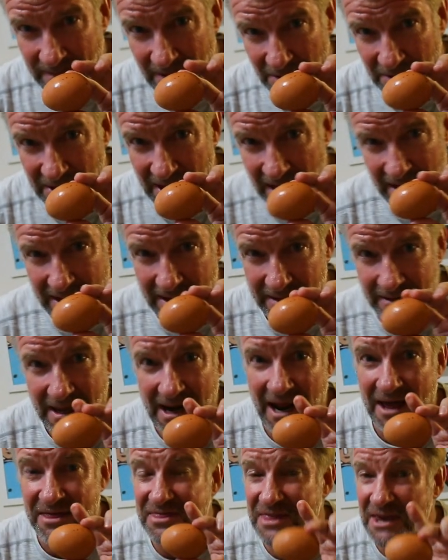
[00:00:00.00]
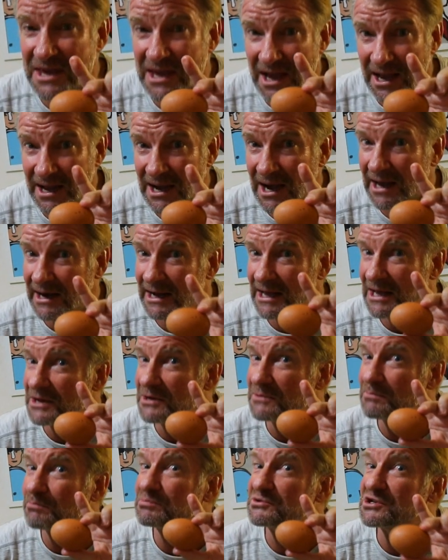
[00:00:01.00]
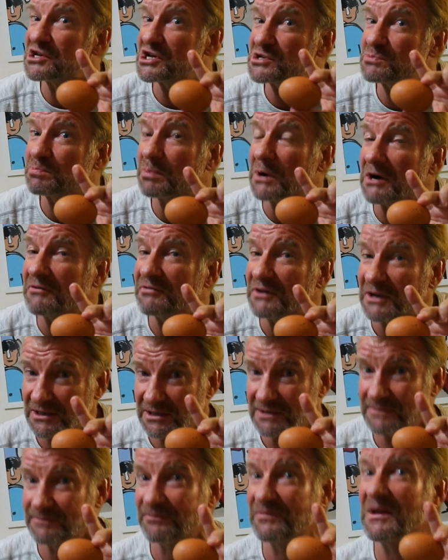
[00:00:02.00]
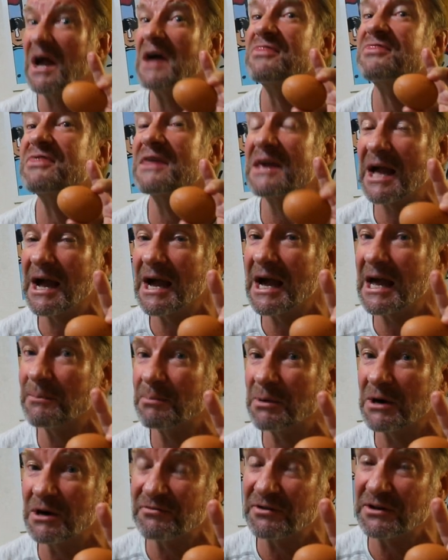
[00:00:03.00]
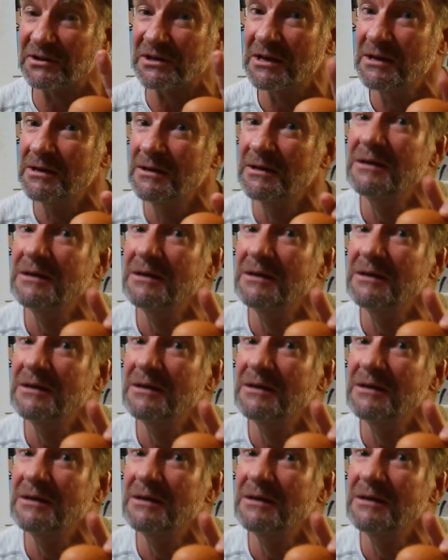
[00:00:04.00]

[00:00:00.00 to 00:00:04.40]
Okay, and I think I got it just perfect. I think I got it perfect.